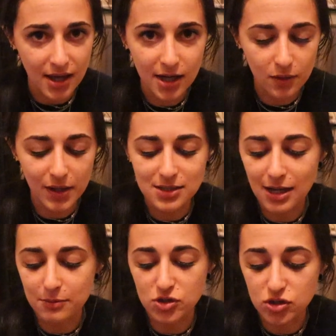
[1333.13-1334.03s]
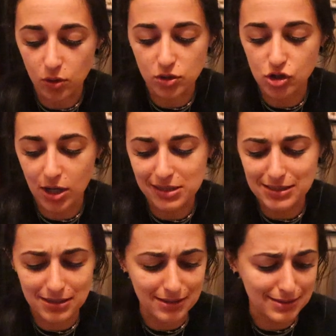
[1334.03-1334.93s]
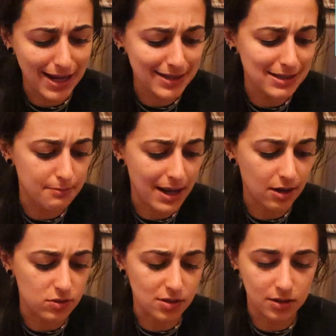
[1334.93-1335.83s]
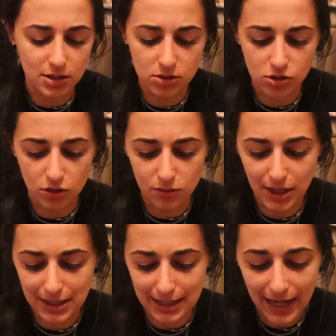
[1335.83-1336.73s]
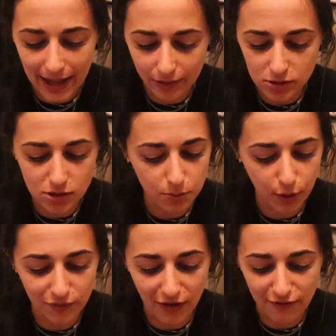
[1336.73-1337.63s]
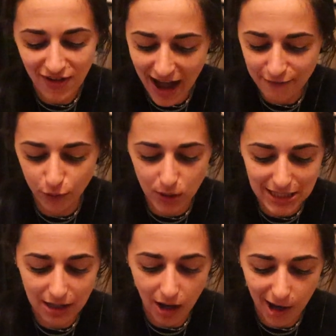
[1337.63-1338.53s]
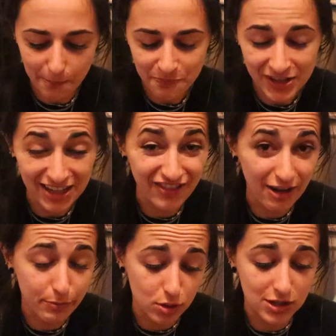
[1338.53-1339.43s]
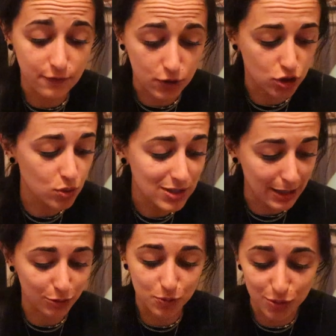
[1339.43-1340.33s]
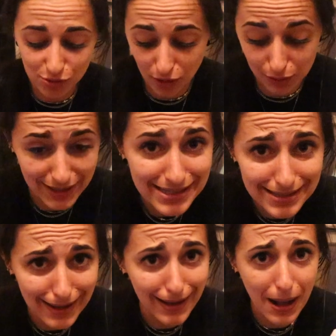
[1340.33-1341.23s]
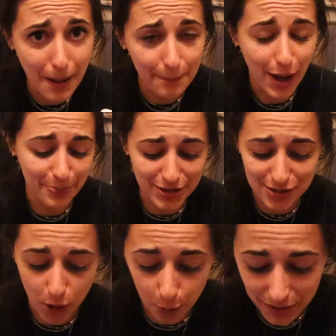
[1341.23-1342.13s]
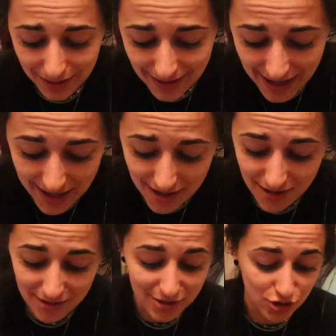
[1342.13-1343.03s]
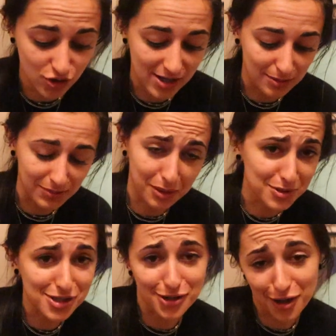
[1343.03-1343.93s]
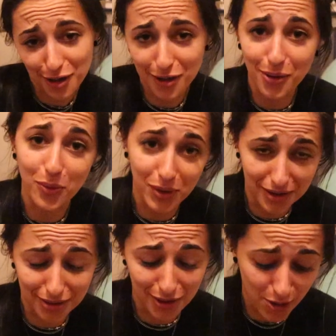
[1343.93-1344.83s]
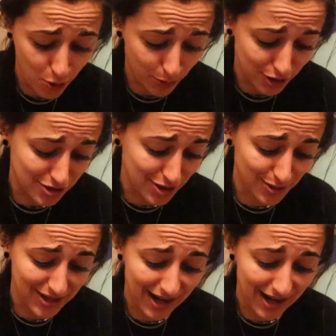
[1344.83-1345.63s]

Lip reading: Anyways, I'm stoked to try these exact same macros on these two. 90 calories, 2.5 fat, 14 carb, 5 protein for 2 tablespoons. So let's pop these open and try them. I want to start with the Homer Donut.